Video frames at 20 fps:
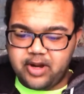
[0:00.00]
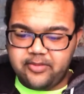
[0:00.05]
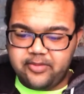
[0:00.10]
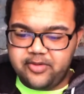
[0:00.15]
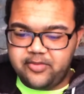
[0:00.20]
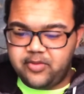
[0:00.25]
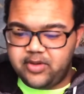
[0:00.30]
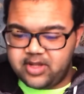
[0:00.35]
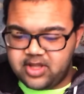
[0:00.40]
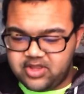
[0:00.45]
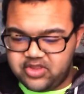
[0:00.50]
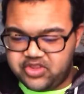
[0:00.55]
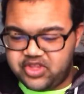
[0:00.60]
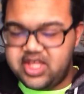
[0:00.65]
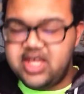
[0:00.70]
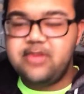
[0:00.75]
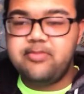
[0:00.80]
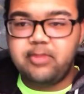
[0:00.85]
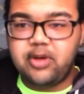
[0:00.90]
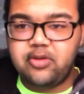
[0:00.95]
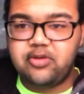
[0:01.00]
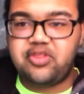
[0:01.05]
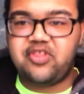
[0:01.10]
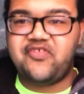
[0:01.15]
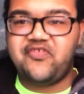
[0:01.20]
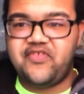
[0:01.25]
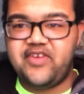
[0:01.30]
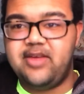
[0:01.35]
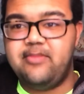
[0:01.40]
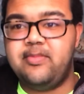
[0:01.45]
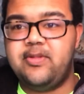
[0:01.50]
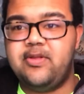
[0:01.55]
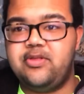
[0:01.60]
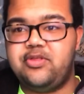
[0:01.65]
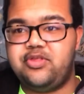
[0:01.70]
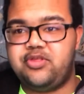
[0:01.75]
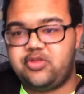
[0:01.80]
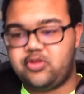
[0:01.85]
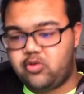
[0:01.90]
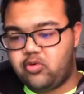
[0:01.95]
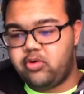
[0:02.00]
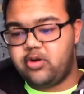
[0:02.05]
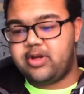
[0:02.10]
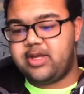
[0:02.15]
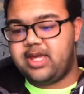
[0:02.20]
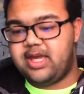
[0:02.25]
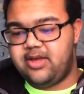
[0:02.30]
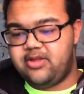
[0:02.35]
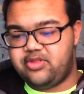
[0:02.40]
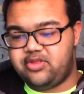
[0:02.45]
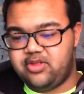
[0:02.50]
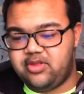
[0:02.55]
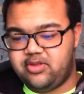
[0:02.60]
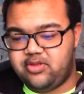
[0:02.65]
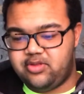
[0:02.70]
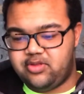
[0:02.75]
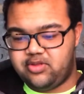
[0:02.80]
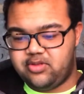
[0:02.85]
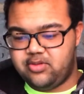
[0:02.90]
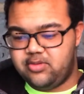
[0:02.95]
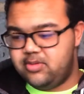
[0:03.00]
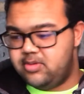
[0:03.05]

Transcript: one of the most famous court cases